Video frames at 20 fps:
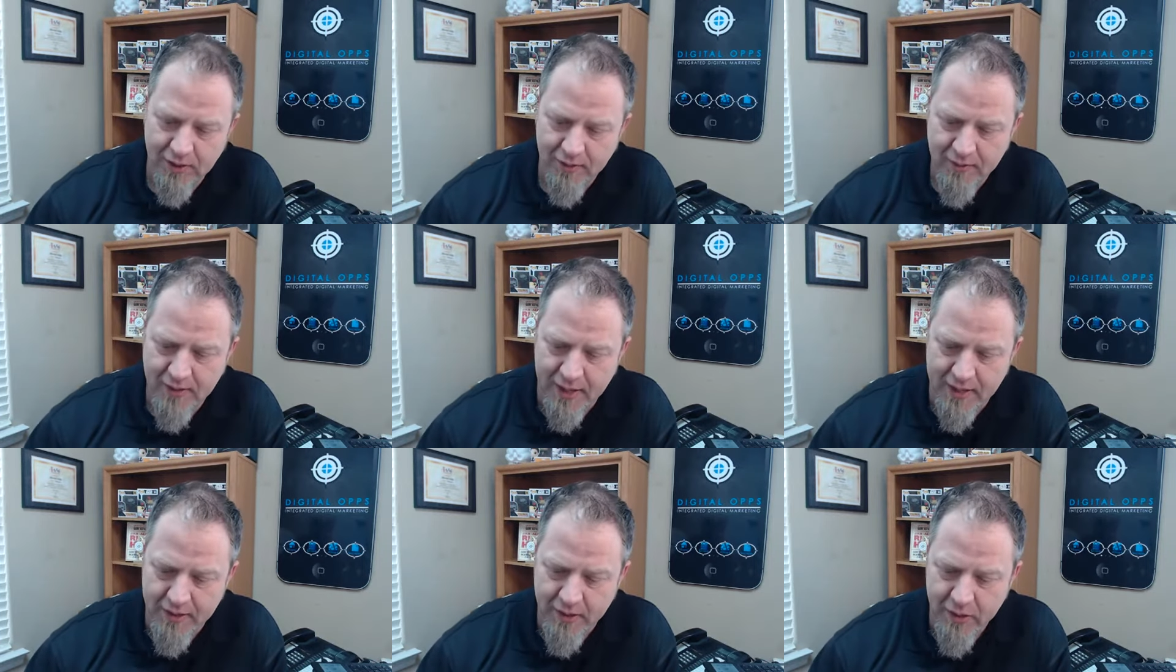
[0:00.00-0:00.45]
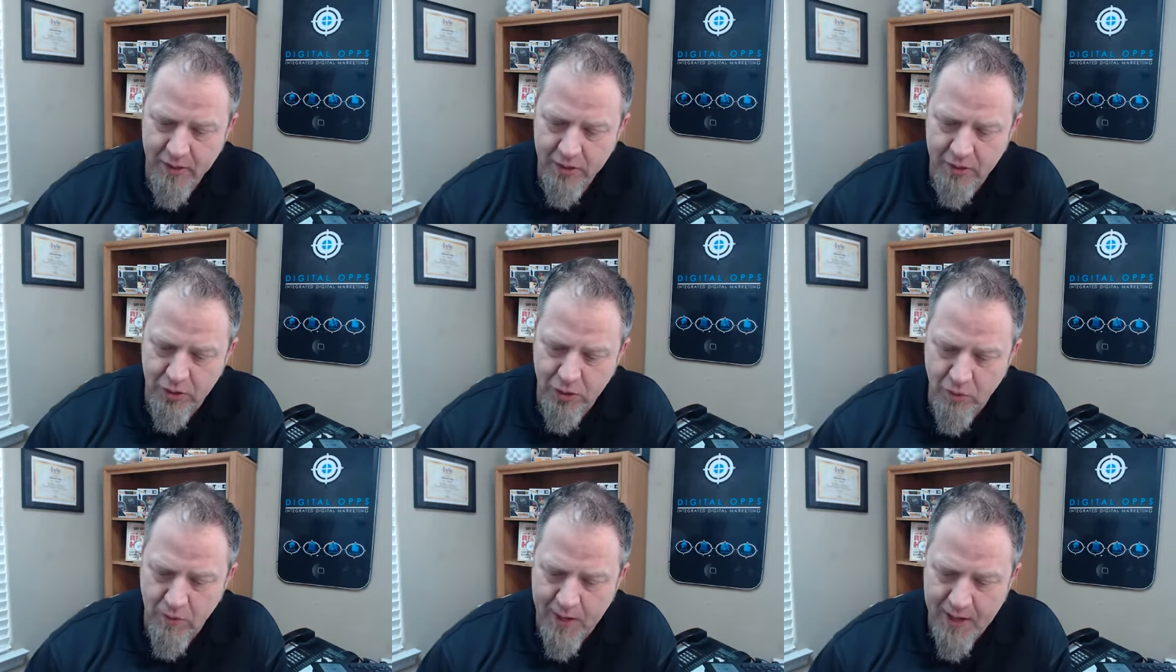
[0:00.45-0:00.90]
that
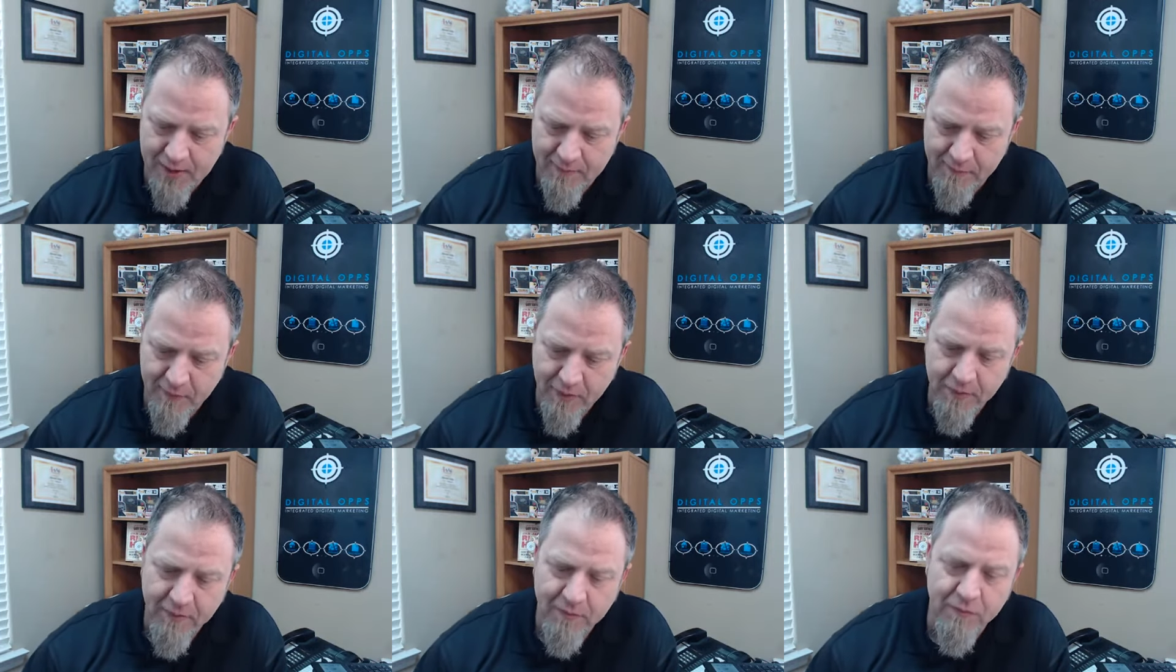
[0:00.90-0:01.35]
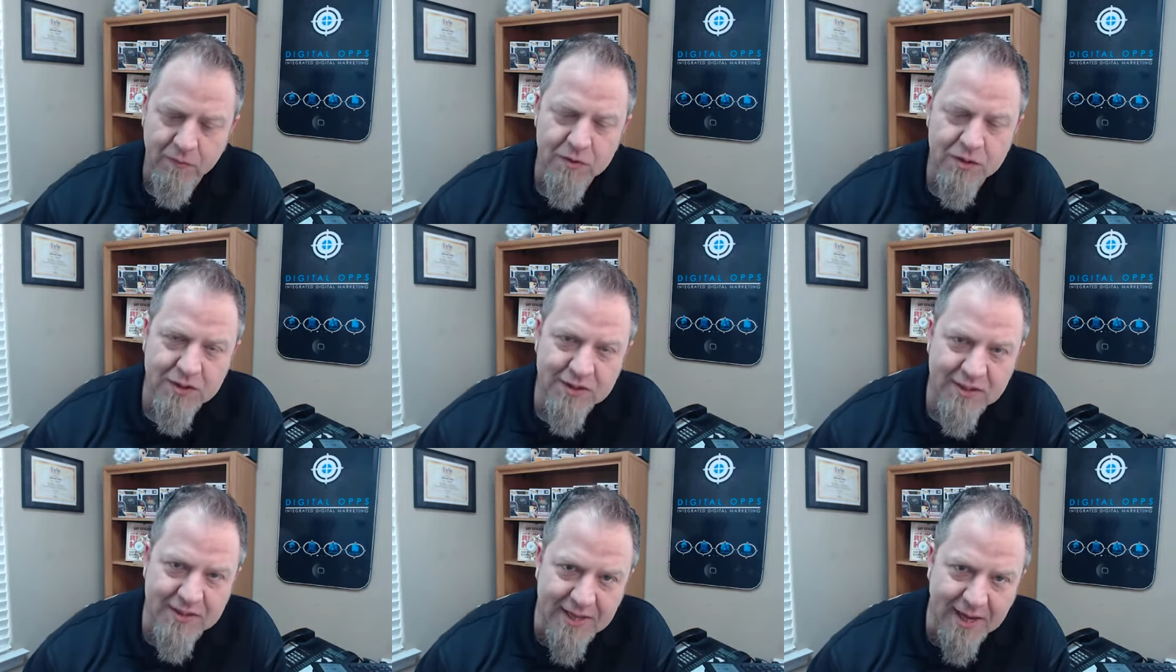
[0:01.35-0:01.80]
you have
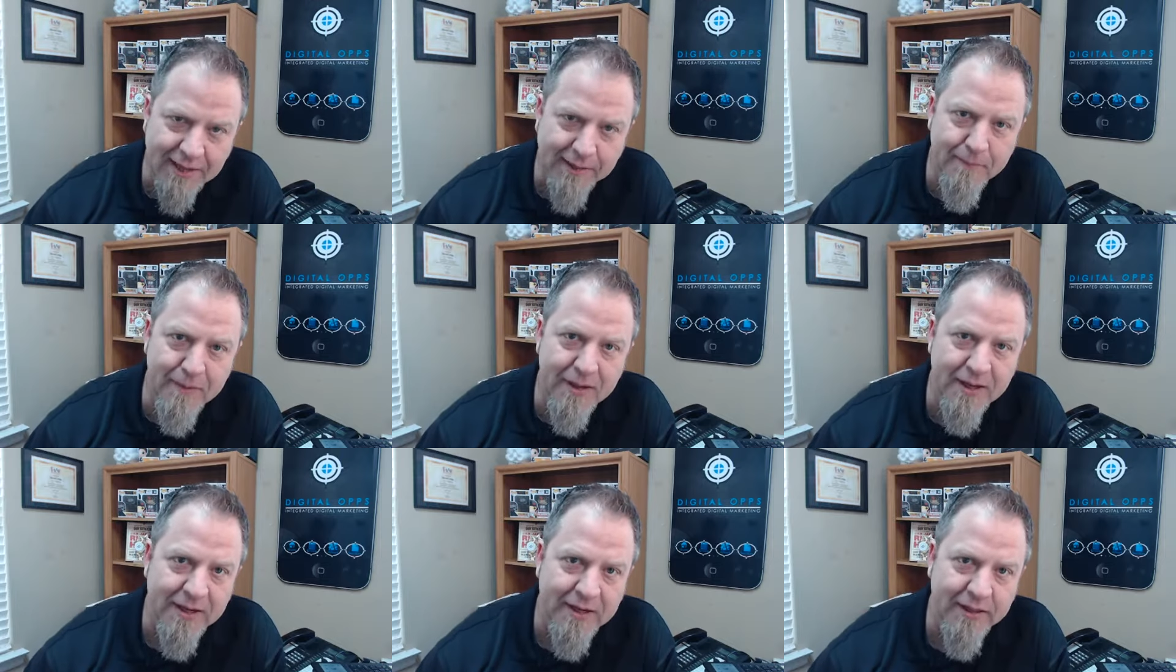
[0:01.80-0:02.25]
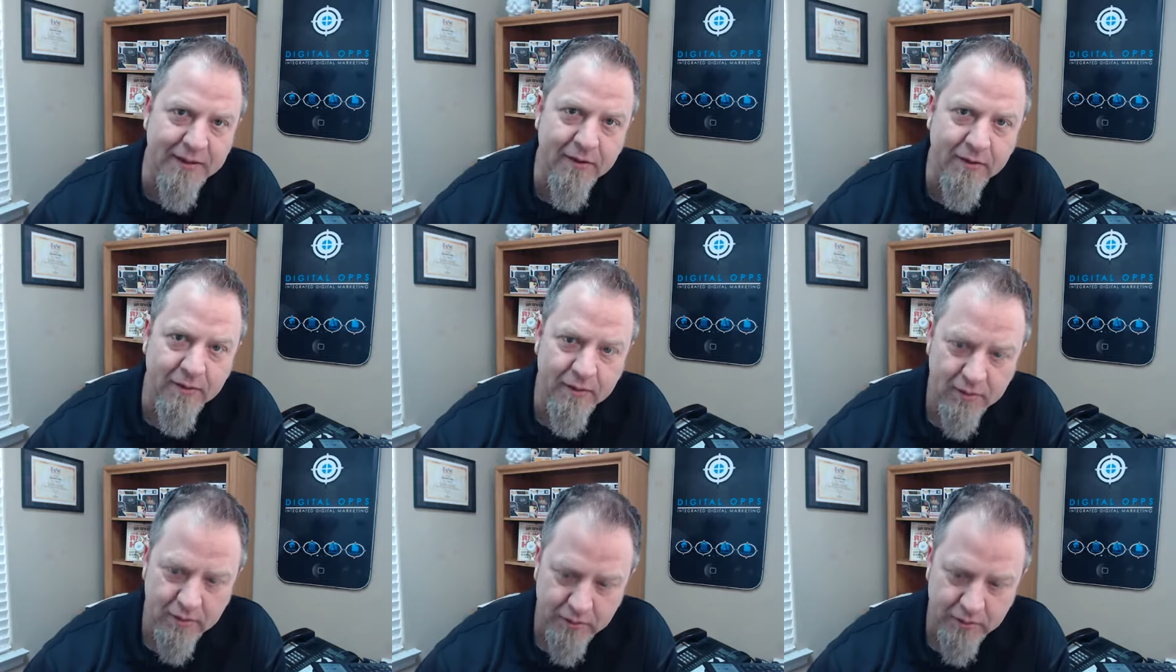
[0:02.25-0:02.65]
segmented